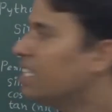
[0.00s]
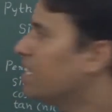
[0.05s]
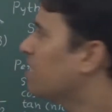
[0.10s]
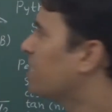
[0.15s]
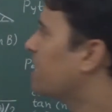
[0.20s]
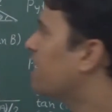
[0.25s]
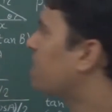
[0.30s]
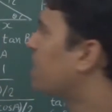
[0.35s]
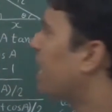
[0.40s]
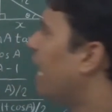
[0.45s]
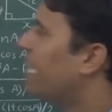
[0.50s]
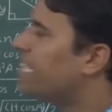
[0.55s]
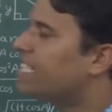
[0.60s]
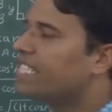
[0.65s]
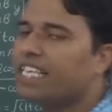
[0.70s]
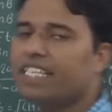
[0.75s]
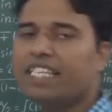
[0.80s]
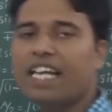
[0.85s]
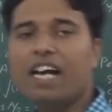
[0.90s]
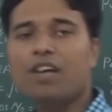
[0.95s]
The sine
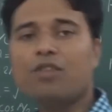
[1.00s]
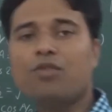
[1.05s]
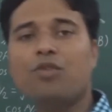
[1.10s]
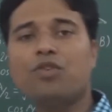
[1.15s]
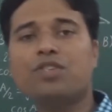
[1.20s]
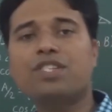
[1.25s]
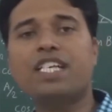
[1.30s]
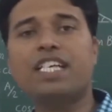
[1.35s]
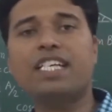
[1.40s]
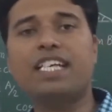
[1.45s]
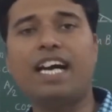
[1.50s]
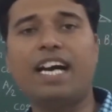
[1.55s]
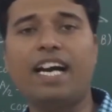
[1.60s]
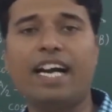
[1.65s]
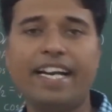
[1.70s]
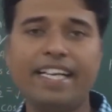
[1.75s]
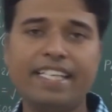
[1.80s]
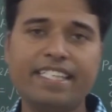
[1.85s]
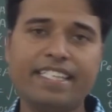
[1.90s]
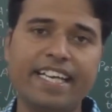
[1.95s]
theta, cos theta
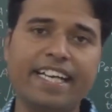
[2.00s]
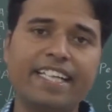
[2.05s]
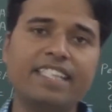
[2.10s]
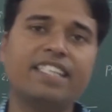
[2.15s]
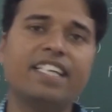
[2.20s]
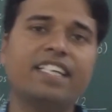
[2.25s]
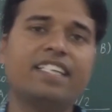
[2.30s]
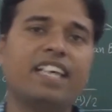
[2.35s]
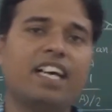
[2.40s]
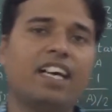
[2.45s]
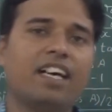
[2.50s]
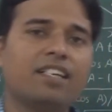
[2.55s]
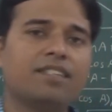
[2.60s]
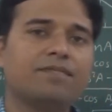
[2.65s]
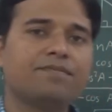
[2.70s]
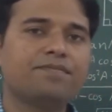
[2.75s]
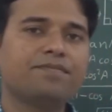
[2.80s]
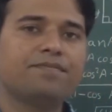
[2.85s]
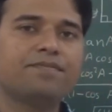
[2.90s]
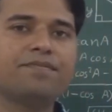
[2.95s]
and tan theta
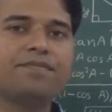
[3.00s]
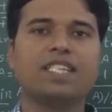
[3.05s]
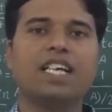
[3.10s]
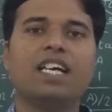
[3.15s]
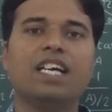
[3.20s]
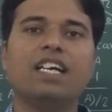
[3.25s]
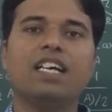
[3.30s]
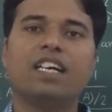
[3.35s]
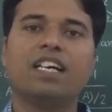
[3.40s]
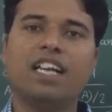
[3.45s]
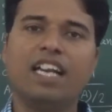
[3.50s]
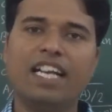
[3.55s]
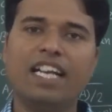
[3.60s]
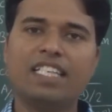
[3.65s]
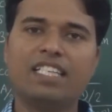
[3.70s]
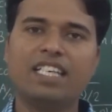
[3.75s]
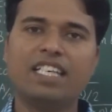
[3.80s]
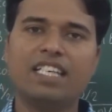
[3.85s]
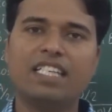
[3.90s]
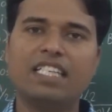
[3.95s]

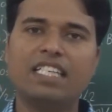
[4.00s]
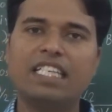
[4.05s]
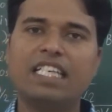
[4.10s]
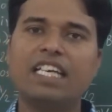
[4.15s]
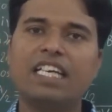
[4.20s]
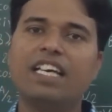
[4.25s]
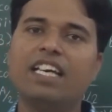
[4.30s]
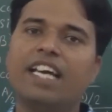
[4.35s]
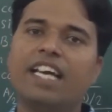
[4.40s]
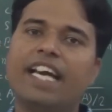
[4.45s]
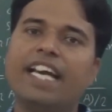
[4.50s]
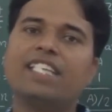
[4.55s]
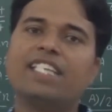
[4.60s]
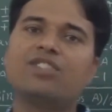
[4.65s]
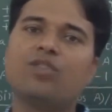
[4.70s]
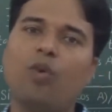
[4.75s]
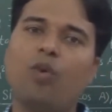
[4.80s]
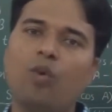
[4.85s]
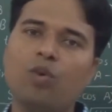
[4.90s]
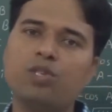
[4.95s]
relation is
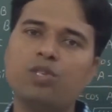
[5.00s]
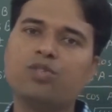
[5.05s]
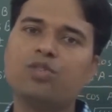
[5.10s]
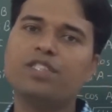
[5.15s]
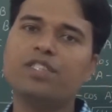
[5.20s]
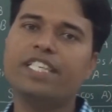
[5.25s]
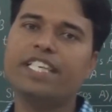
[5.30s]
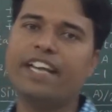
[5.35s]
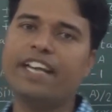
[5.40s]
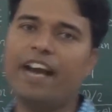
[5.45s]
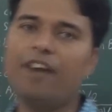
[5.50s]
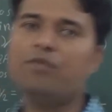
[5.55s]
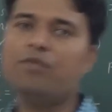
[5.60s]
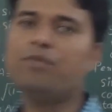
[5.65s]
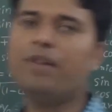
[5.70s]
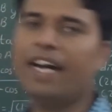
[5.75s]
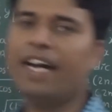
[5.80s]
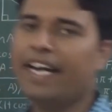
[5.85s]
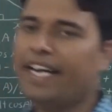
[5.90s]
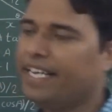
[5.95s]
also derived
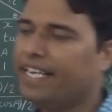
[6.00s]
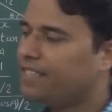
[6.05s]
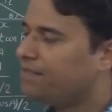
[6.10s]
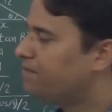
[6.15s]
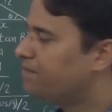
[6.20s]
by